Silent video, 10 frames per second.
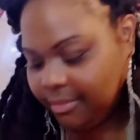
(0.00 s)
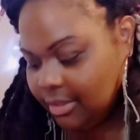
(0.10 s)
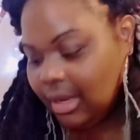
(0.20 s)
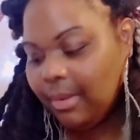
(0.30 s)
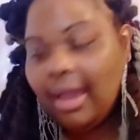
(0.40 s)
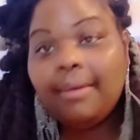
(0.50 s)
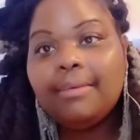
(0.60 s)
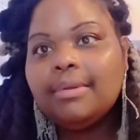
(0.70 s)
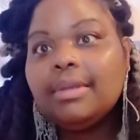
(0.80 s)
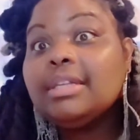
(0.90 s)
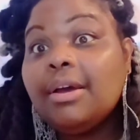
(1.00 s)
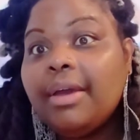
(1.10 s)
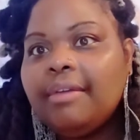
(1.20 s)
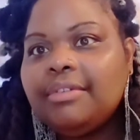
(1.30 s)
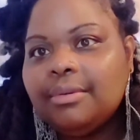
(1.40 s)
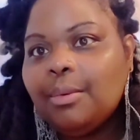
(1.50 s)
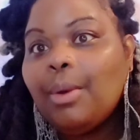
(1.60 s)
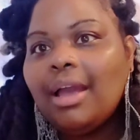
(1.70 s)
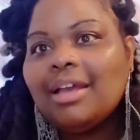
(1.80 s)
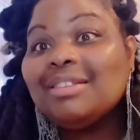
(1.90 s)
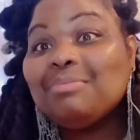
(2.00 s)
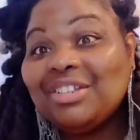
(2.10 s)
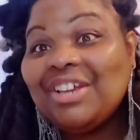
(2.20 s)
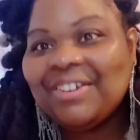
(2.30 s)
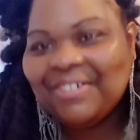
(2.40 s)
You know why? So I don't have to. Why? Because of my channel.